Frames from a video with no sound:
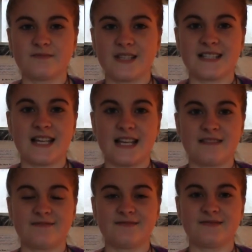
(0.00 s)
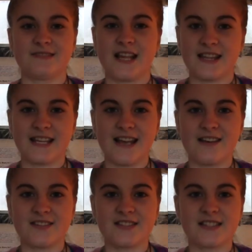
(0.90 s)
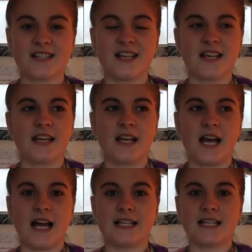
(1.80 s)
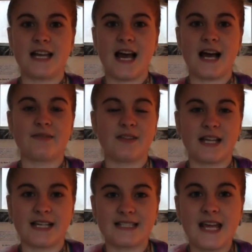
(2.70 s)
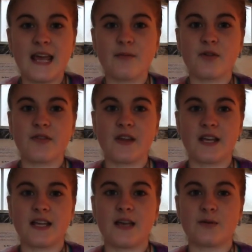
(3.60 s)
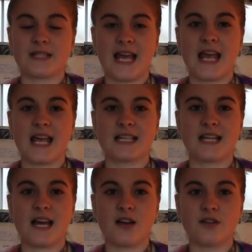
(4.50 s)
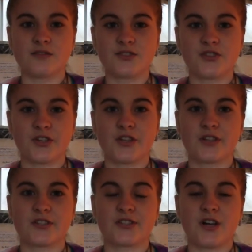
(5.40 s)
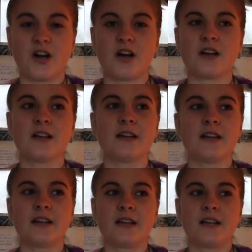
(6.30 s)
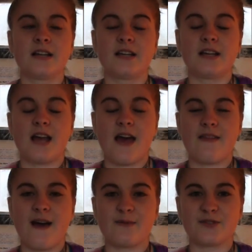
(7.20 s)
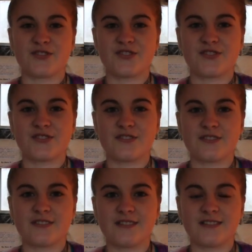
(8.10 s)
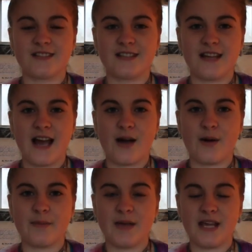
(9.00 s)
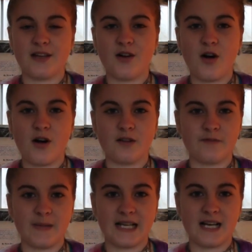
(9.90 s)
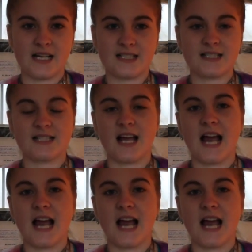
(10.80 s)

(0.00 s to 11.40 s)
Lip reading: That's it. Nothing else. I didn't have like a table thing. It was a handheld circular saw, and that was how I made all of my cuts.